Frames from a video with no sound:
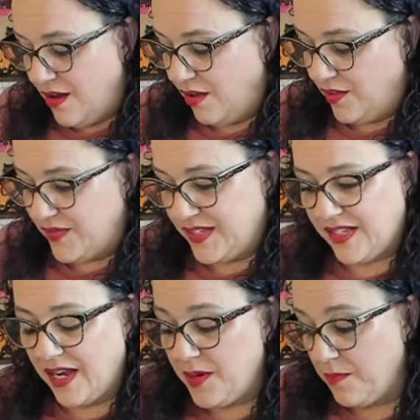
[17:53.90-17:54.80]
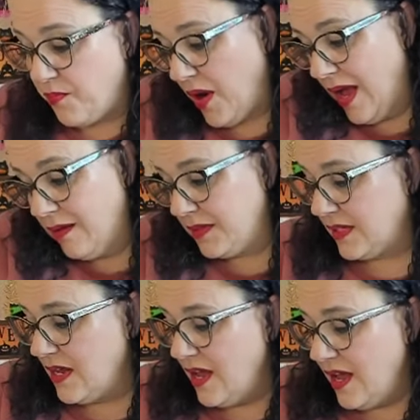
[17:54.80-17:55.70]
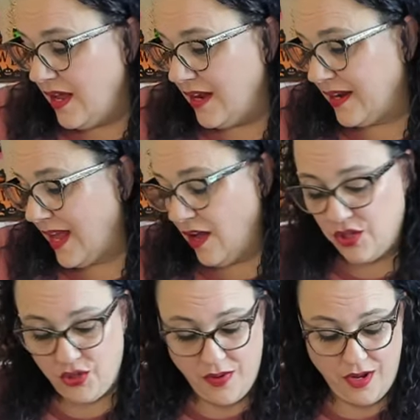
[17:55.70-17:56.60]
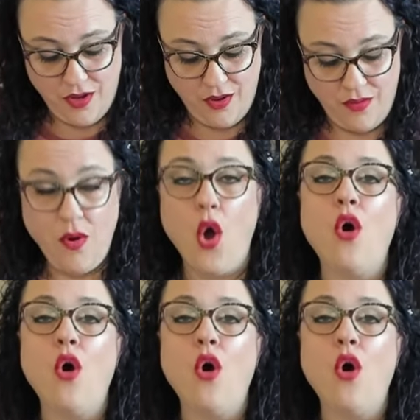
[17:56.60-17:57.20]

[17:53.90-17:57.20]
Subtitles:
All of a sudden, perhaps encountering you.